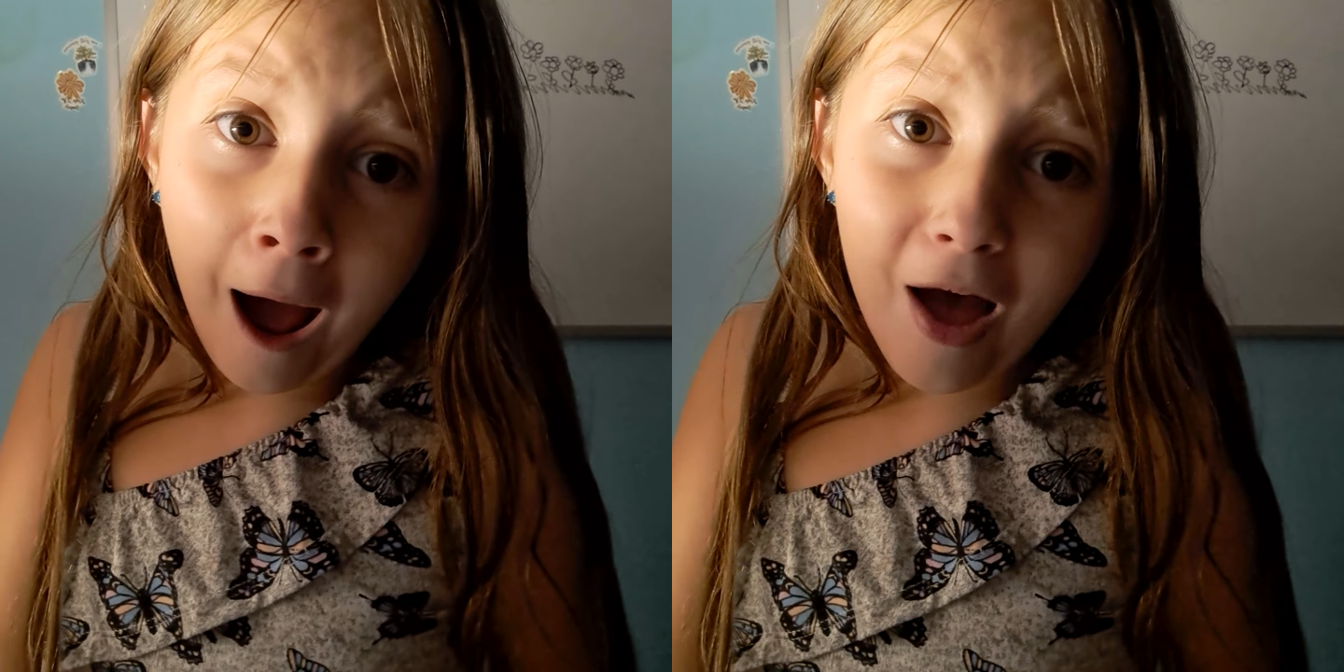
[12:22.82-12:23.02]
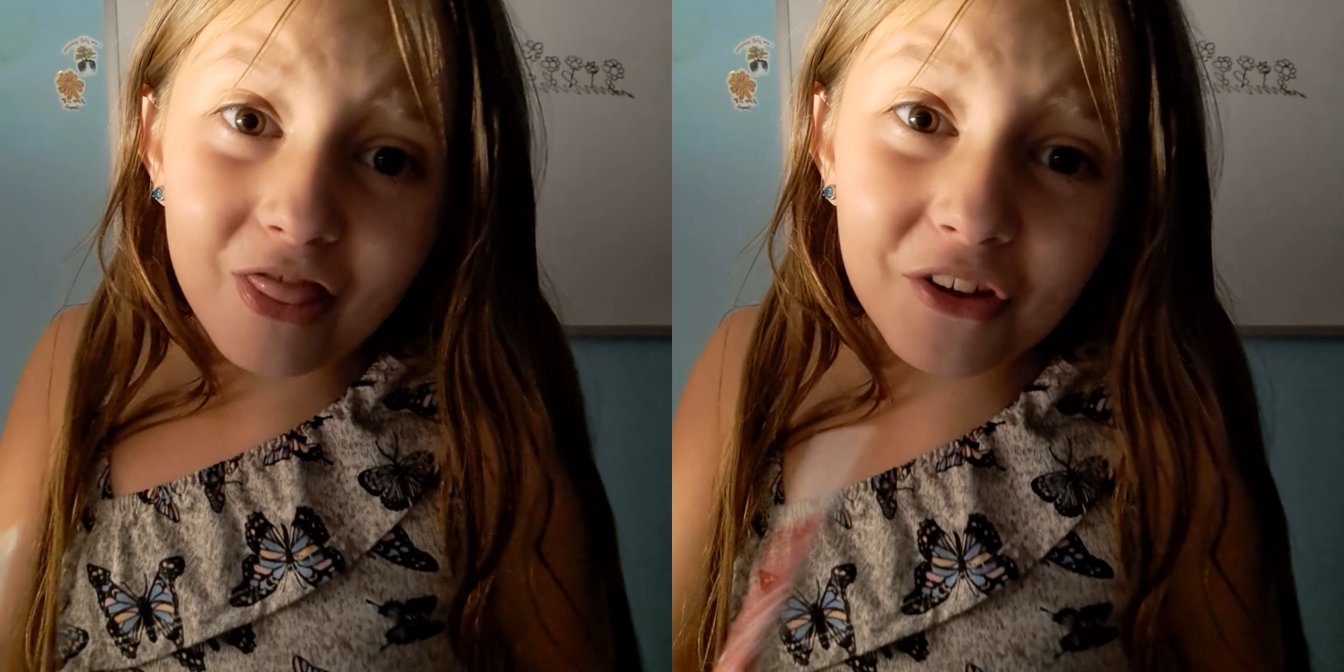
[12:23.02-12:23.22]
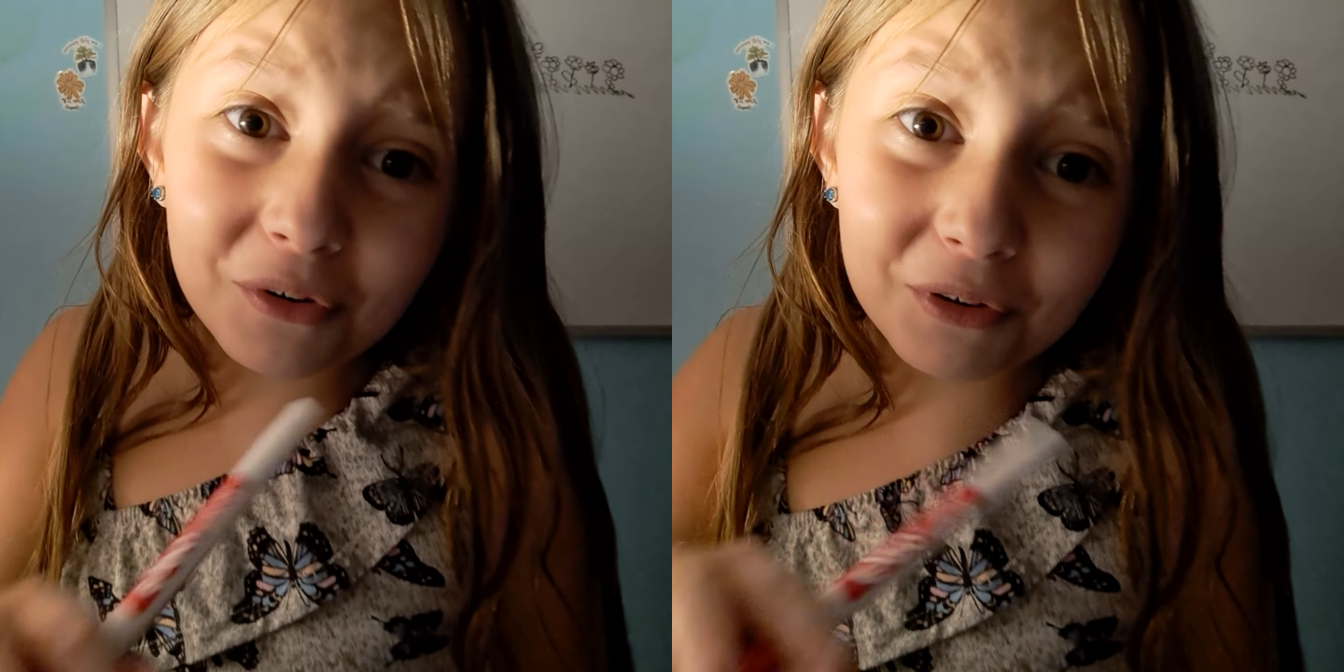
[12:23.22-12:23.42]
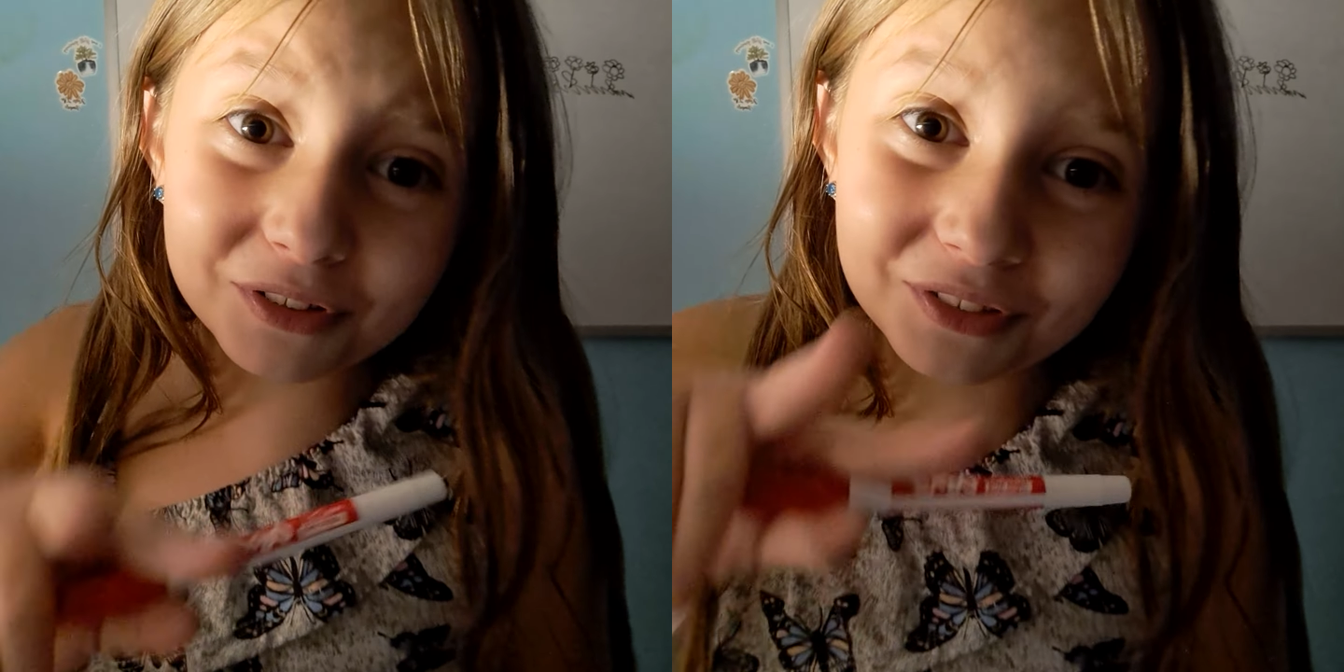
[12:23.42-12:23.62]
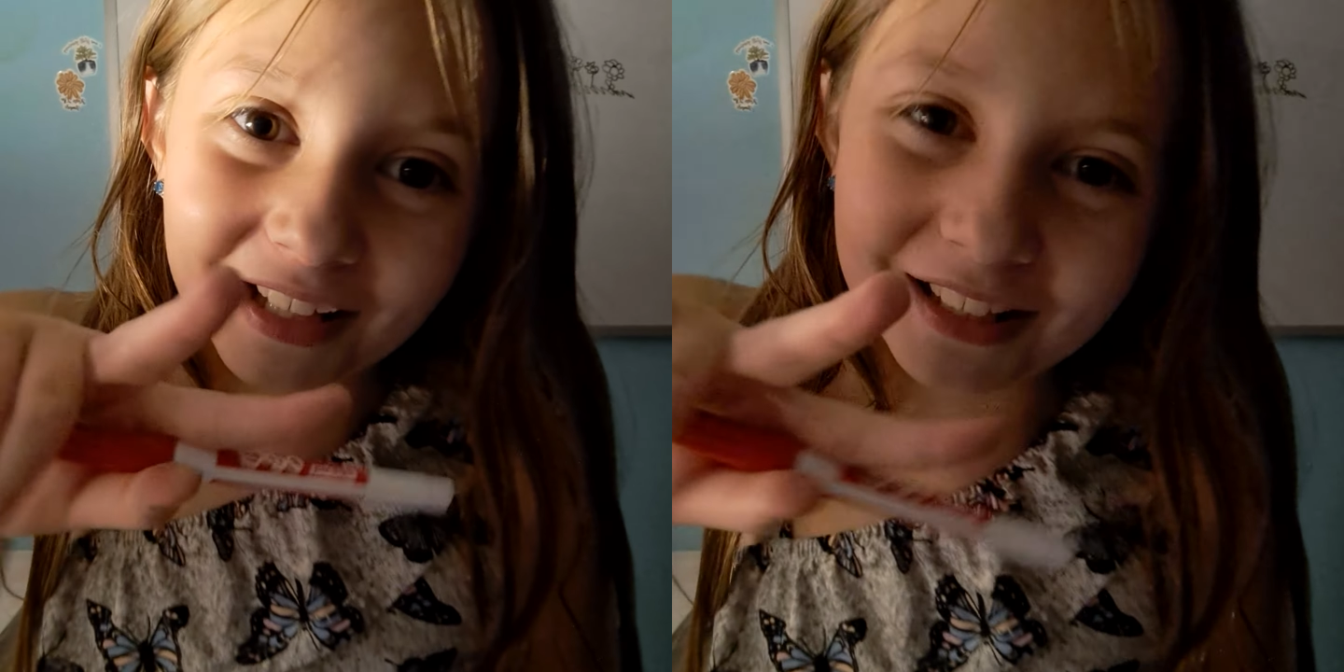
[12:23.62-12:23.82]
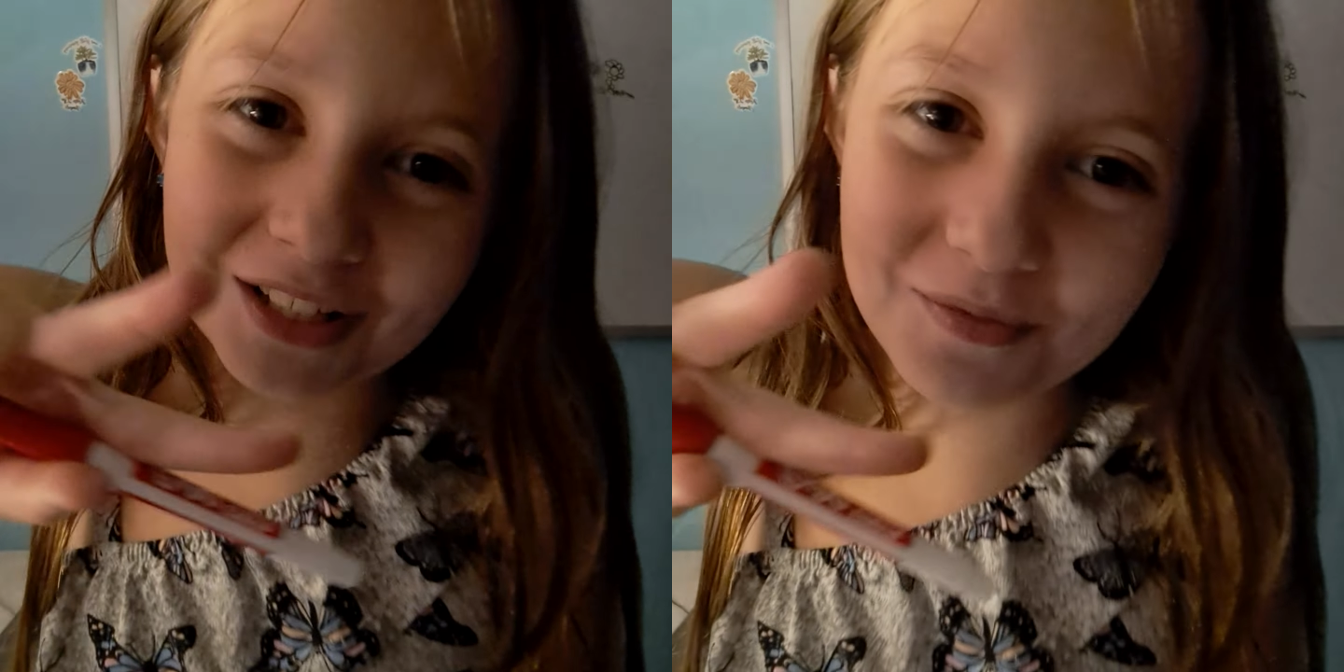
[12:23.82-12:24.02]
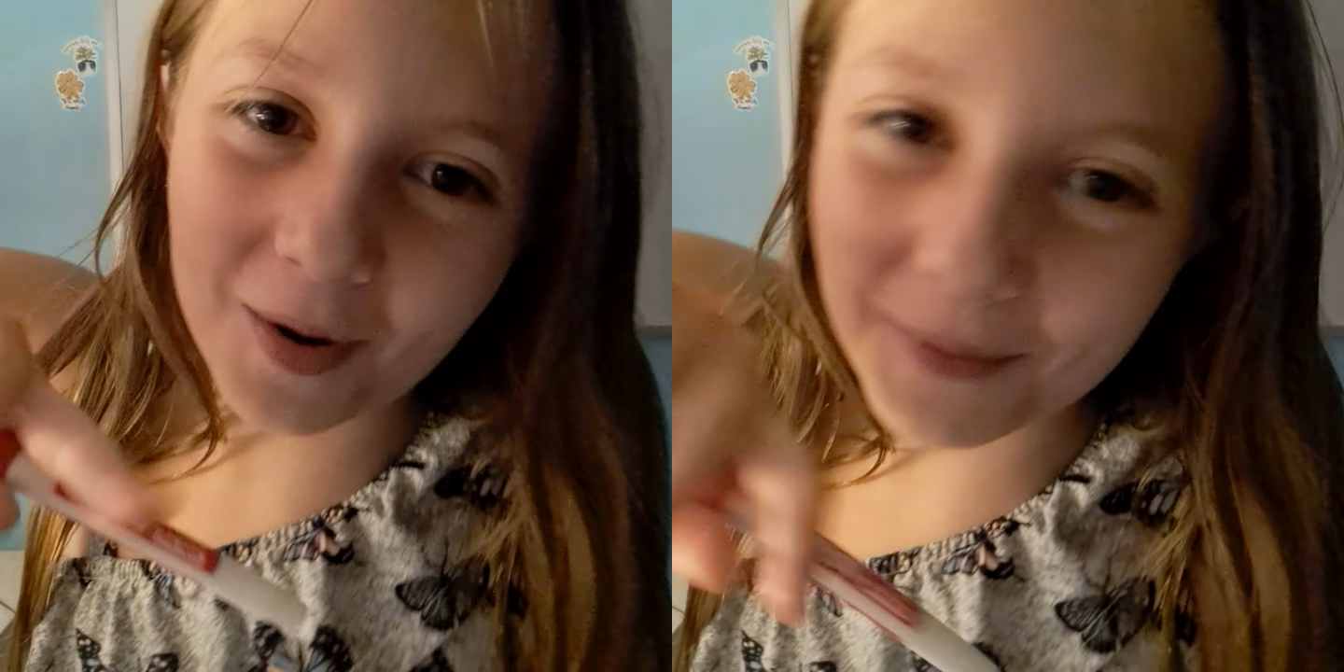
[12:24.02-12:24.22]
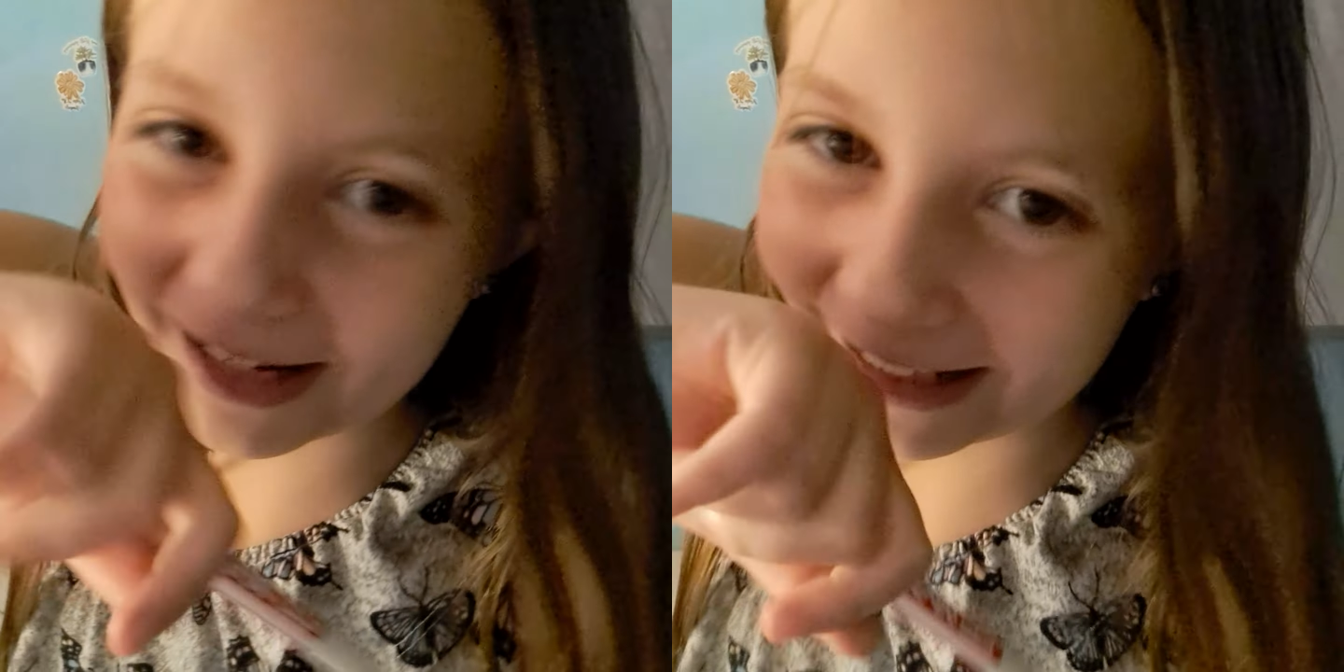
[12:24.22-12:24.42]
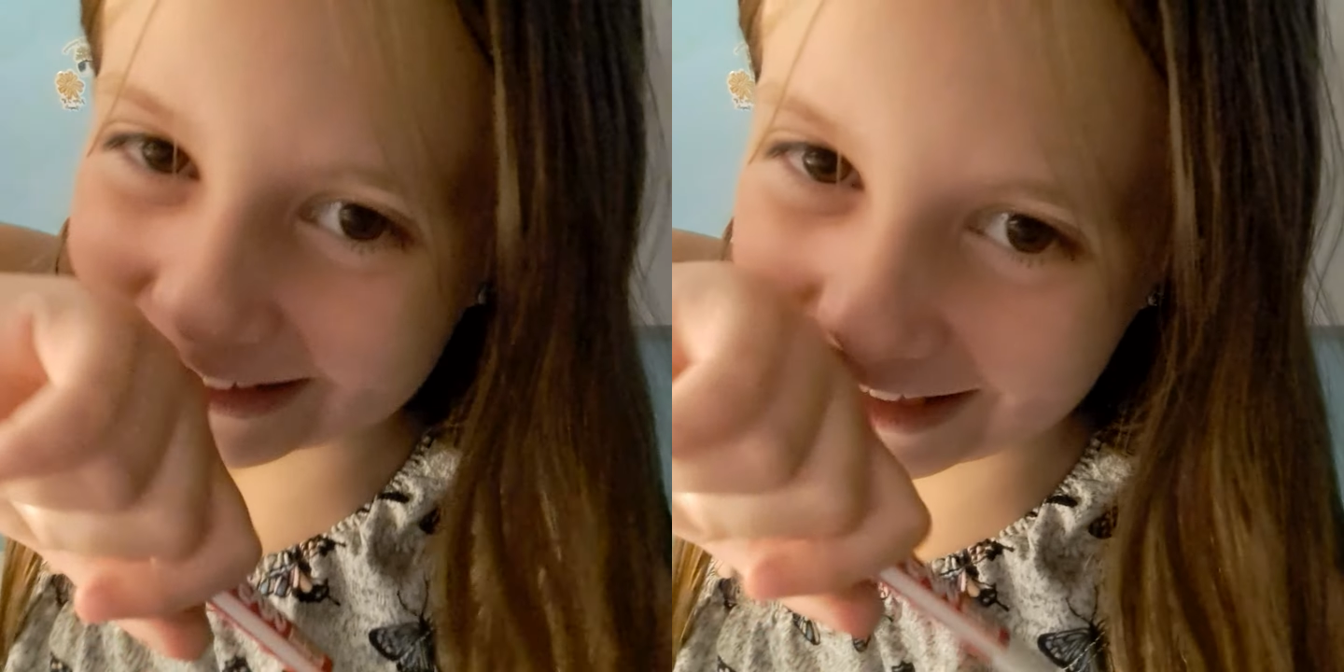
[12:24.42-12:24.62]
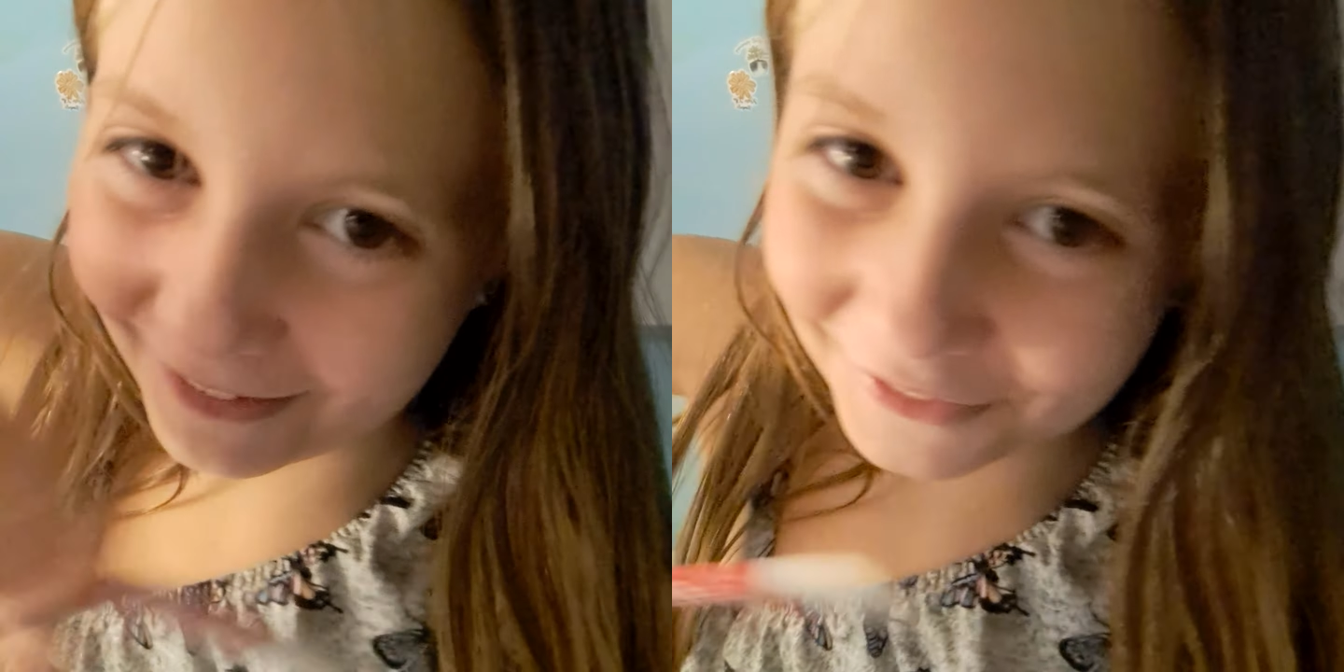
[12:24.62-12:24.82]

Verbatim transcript: There was only two more minutes left.